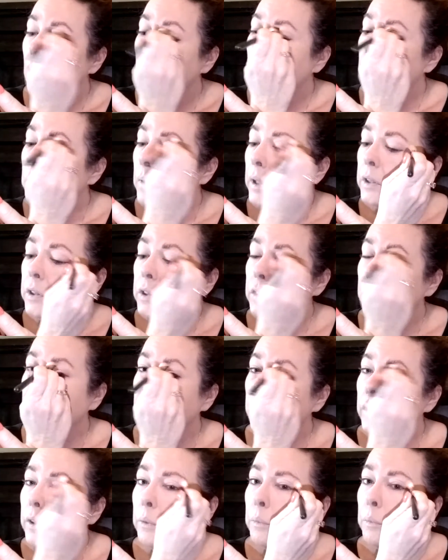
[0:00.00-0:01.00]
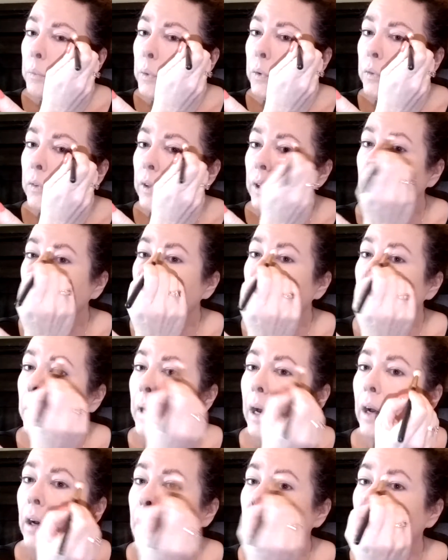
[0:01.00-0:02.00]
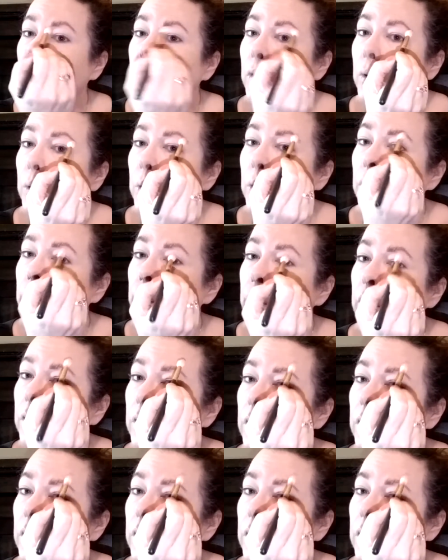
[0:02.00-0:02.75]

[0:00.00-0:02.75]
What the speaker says: Make sure you're moving back and forth,